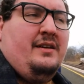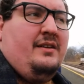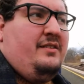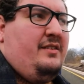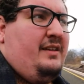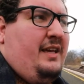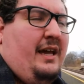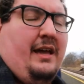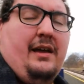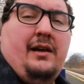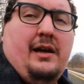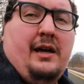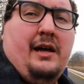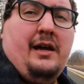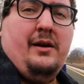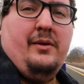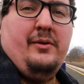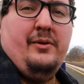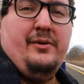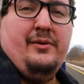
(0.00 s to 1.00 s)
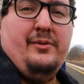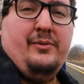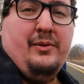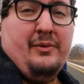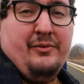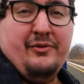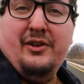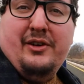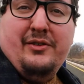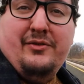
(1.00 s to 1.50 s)
So yeah,
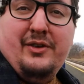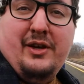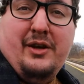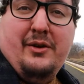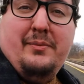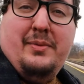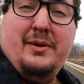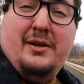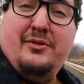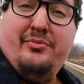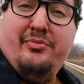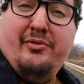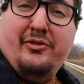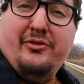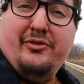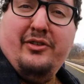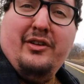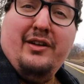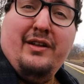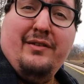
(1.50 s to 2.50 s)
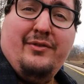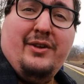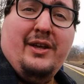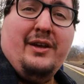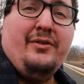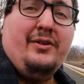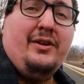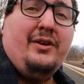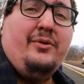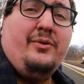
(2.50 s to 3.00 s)
one thing of note, Pierce Brosnan lived
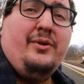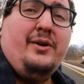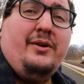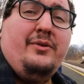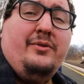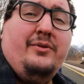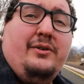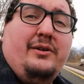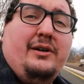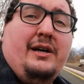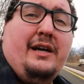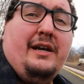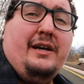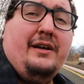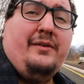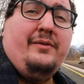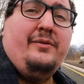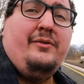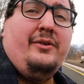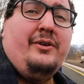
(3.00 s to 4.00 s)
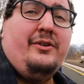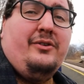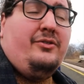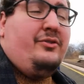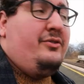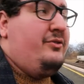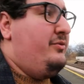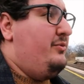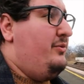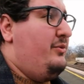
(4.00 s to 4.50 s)
here a little while.
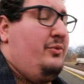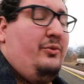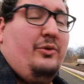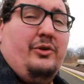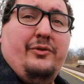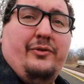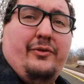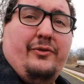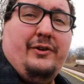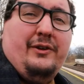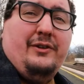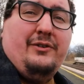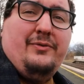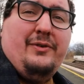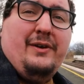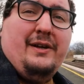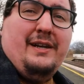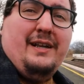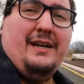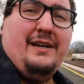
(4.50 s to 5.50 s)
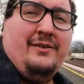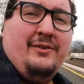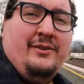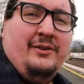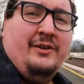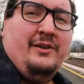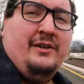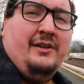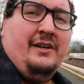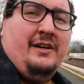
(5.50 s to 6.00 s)
That's one of the things I found out.
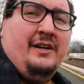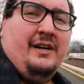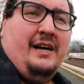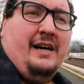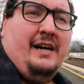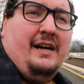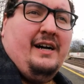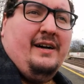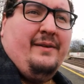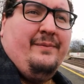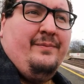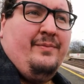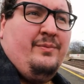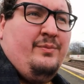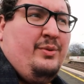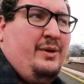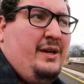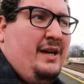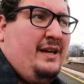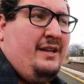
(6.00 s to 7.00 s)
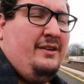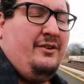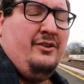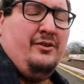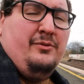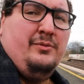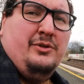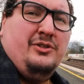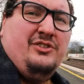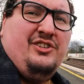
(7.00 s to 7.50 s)
But yeah,
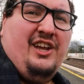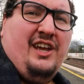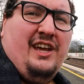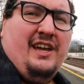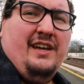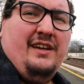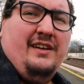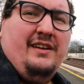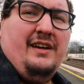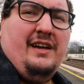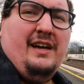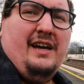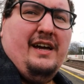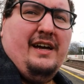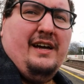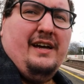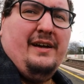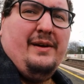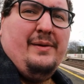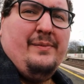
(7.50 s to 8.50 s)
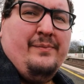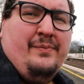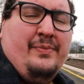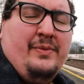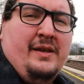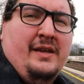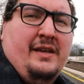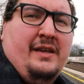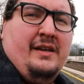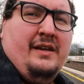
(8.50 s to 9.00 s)
not much here.
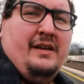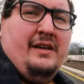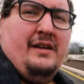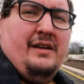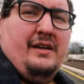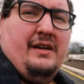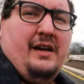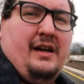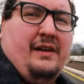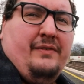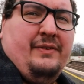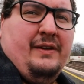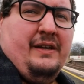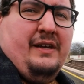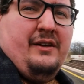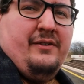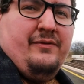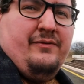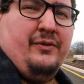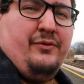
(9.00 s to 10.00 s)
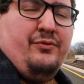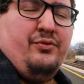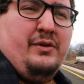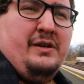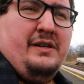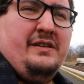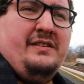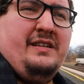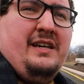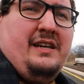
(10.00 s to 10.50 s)
I think of the
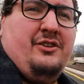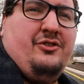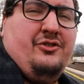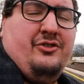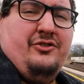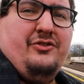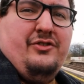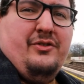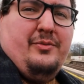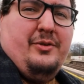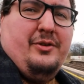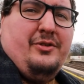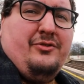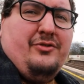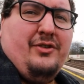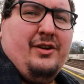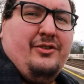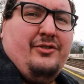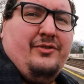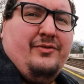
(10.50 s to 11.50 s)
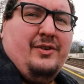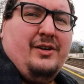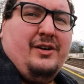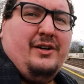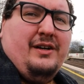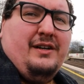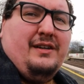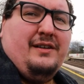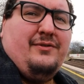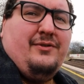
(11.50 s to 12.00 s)
3 stations on this stretch of
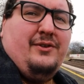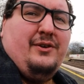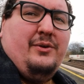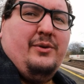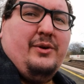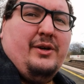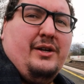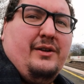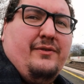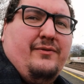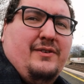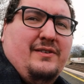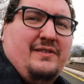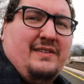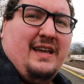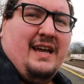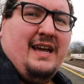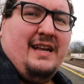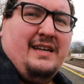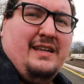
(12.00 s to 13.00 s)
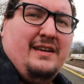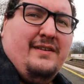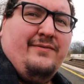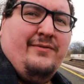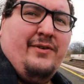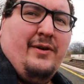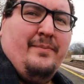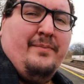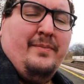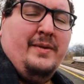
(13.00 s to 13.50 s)
line, if you were going to visit any of
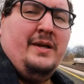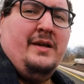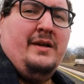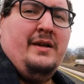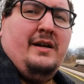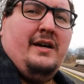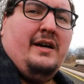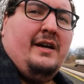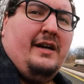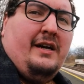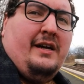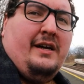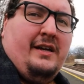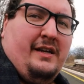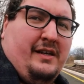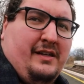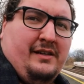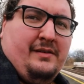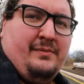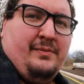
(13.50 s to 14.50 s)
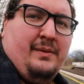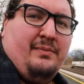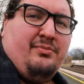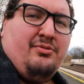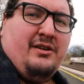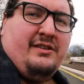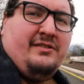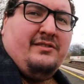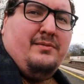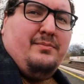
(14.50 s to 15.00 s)
them, it'd be
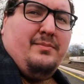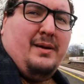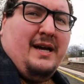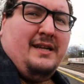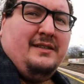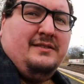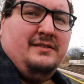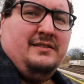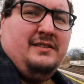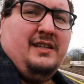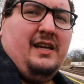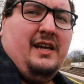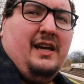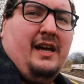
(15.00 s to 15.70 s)
Prestonpans,